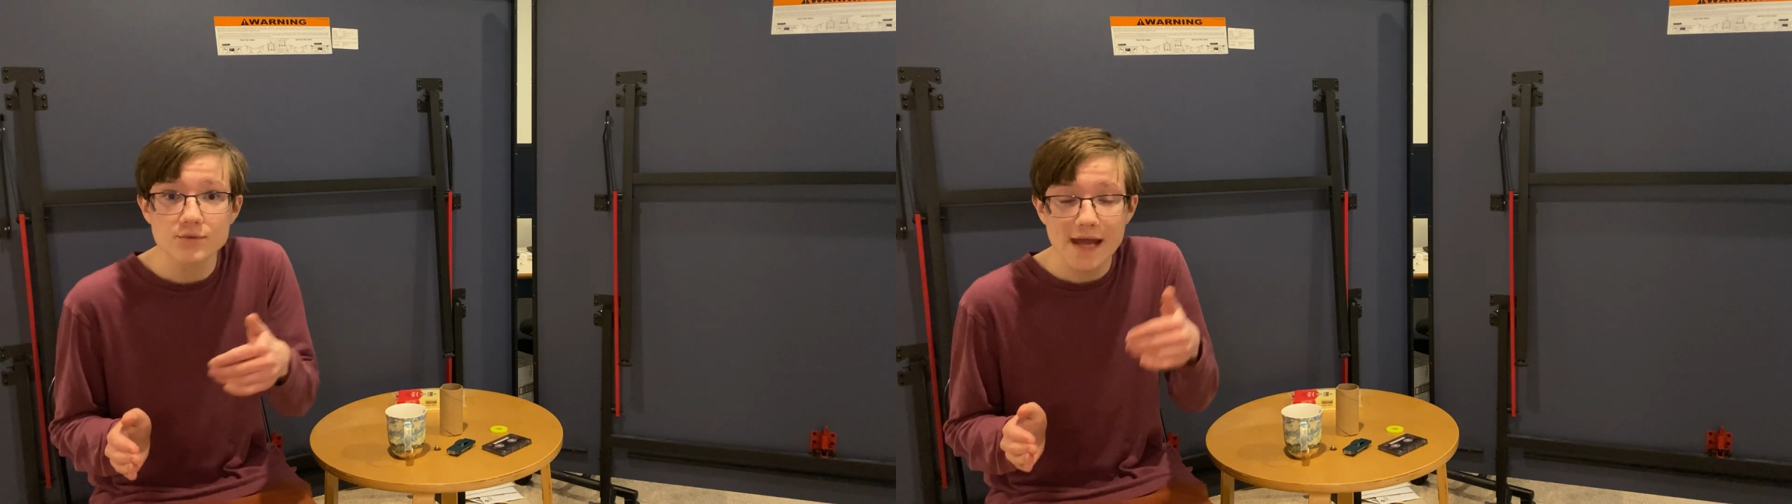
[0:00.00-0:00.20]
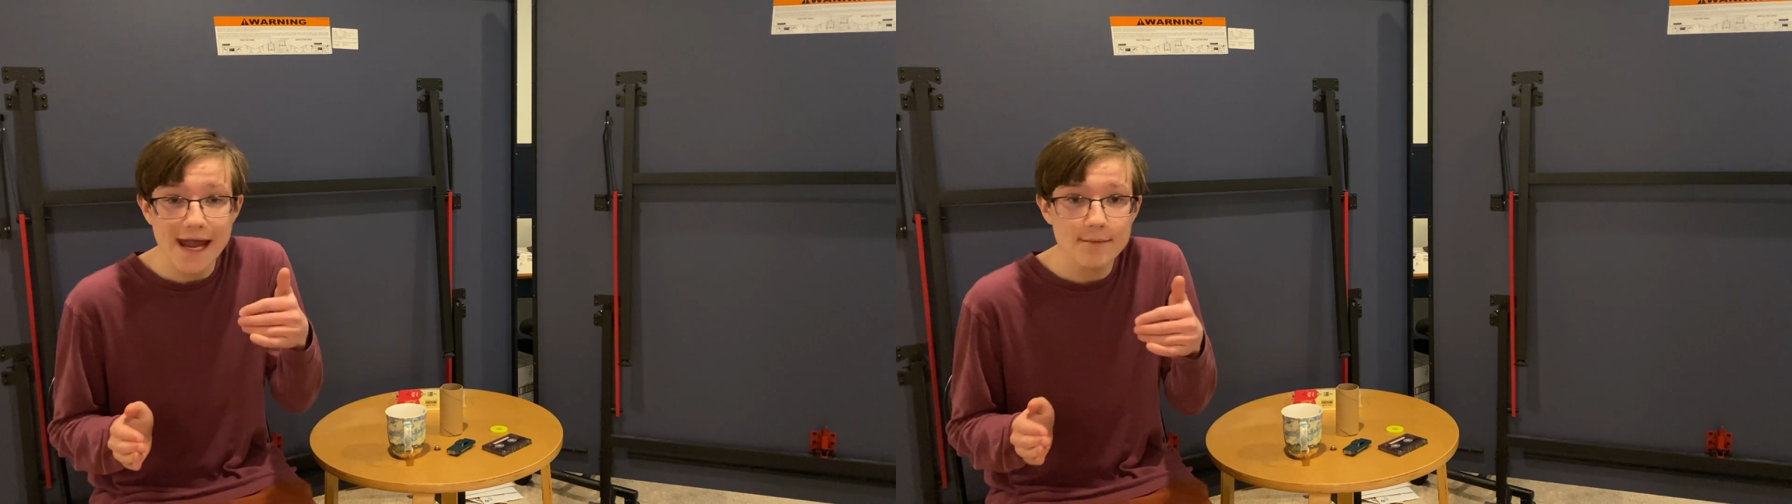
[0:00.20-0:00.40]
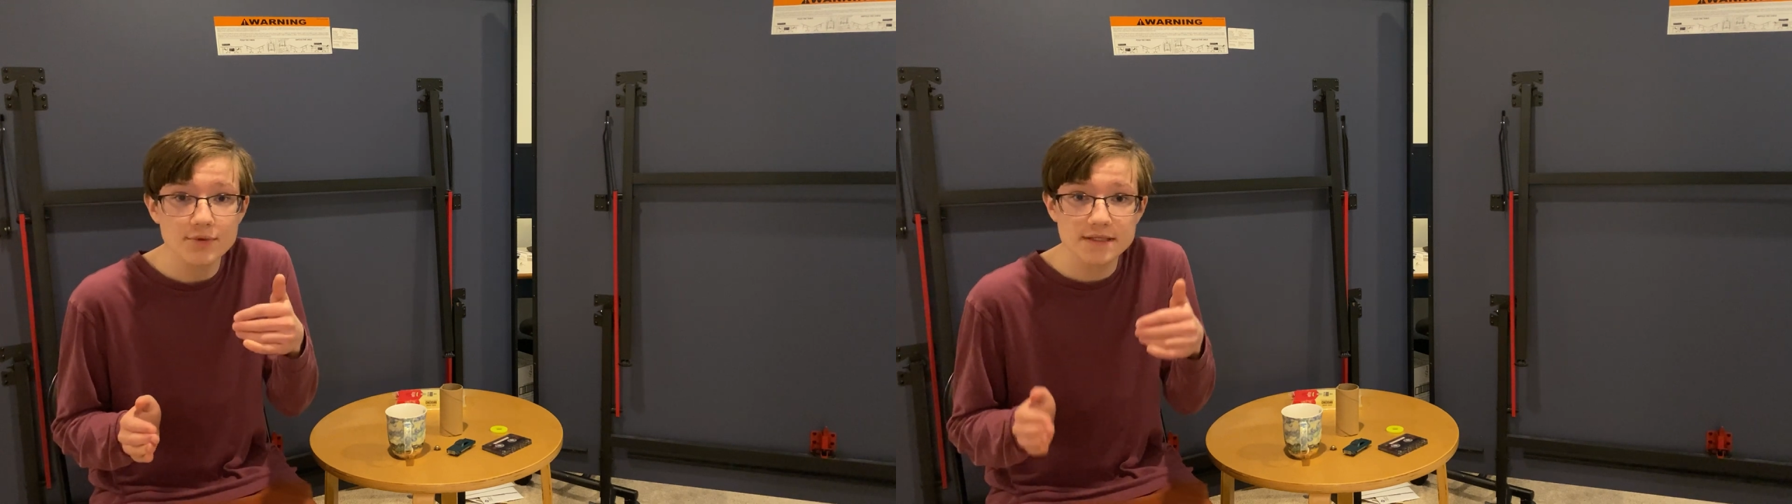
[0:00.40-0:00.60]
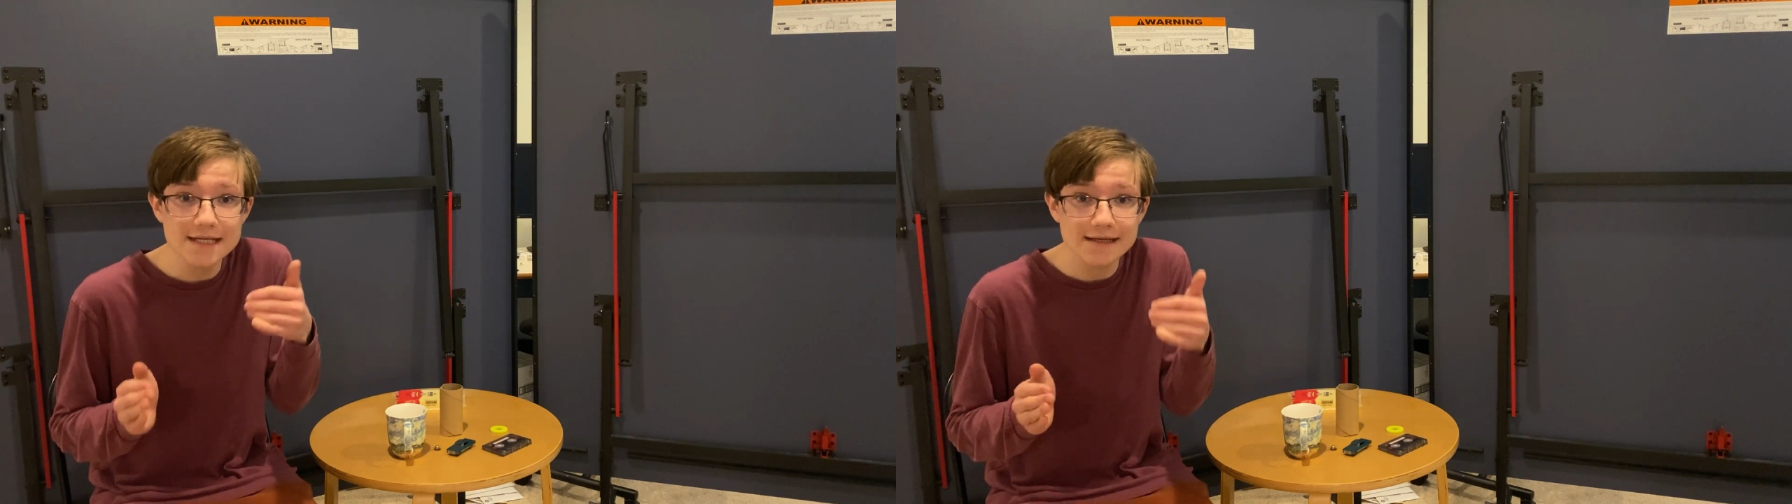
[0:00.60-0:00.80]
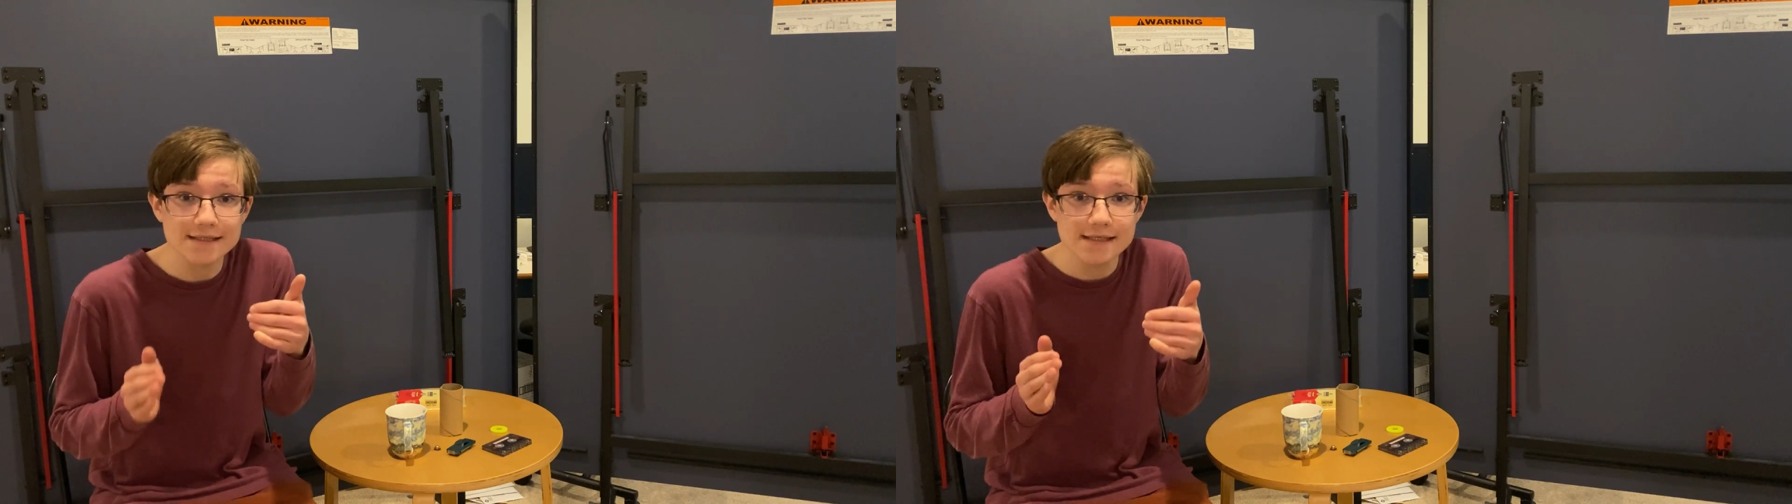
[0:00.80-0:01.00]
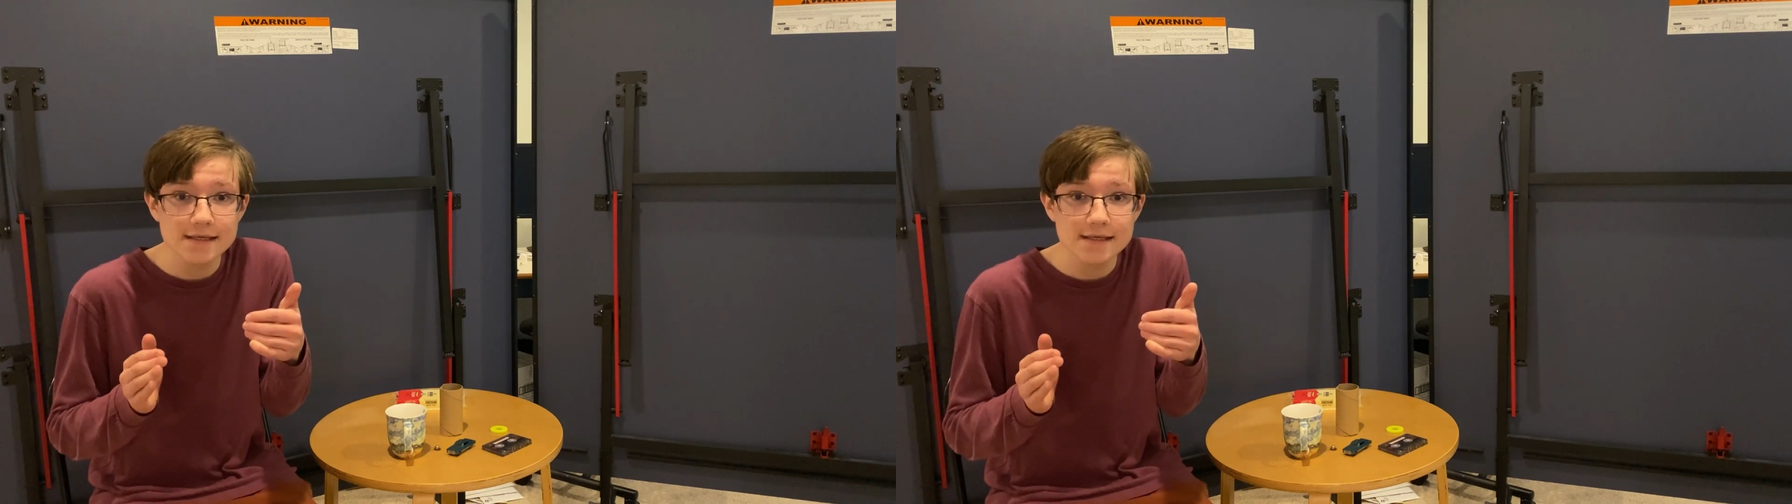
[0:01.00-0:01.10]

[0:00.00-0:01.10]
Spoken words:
can't predict